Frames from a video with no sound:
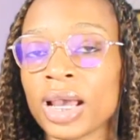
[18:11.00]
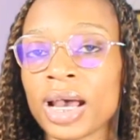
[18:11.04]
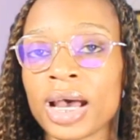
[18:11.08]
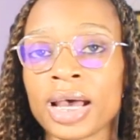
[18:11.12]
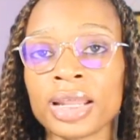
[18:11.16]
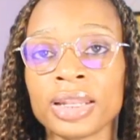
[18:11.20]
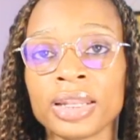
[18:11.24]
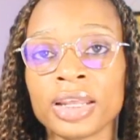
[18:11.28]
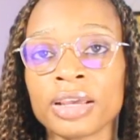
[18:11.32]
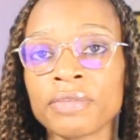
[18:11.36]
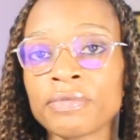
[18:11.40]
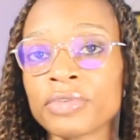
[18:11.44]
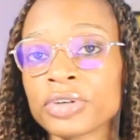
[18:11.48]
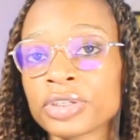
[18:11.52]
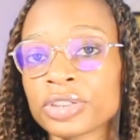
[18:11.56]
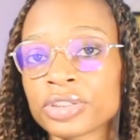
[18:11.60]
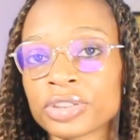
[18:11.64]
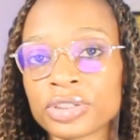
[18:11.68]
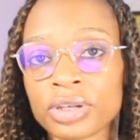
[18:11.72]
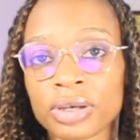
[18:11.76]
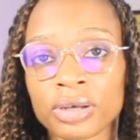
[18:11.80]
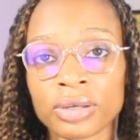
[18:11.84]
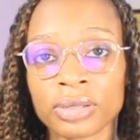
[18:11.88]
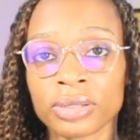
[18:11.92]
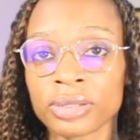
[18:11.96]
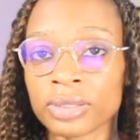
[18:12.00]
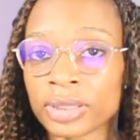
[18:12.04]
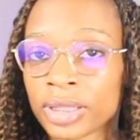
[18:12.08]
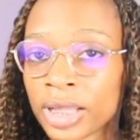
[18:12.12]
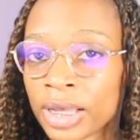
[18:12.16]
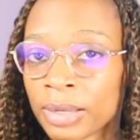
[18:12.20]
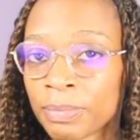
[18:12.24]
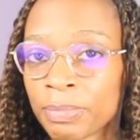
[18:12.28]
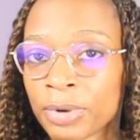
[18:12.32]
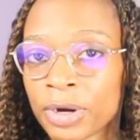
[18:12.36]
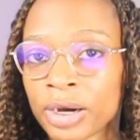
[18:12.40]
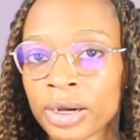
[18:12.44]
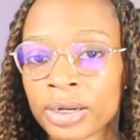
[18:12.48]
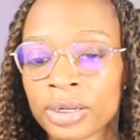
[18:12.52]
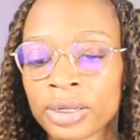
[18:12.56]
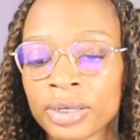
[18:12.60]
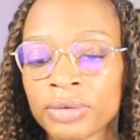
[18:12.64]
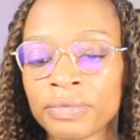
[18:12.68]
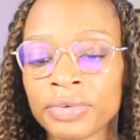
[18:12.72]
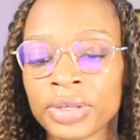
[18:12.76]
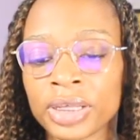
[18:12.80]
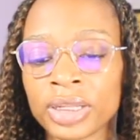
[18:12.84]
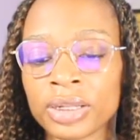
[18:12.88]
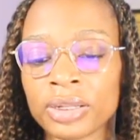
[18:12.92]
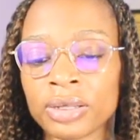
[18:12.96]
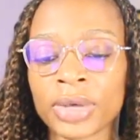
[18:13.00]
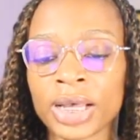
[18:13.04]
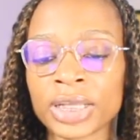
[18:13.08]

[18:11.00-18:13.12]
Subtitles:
I never saw that part of it.